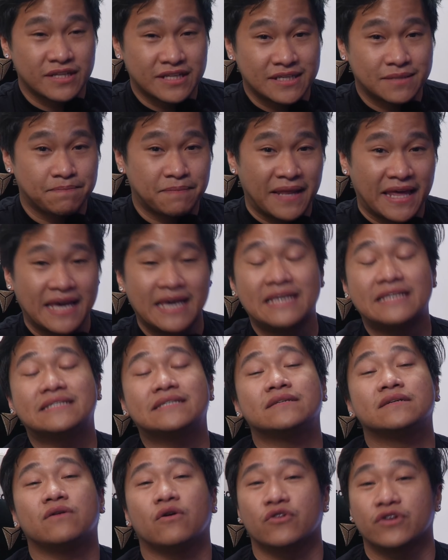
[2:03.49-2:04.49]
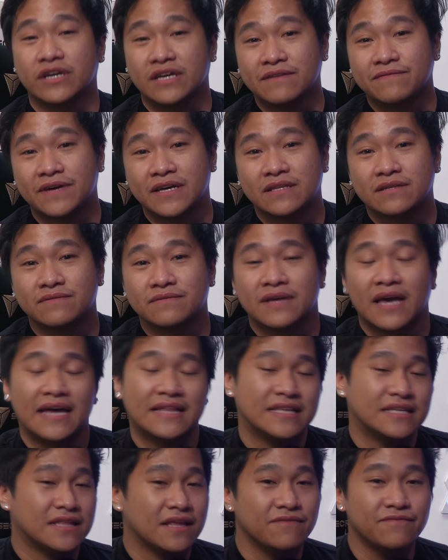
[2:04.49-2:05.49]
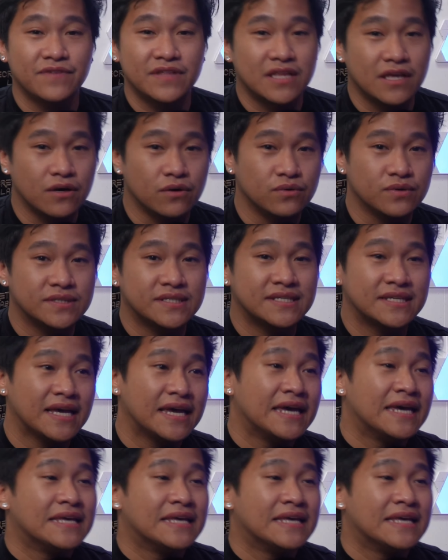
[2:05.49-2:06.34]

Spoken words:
displays, or even editing videos,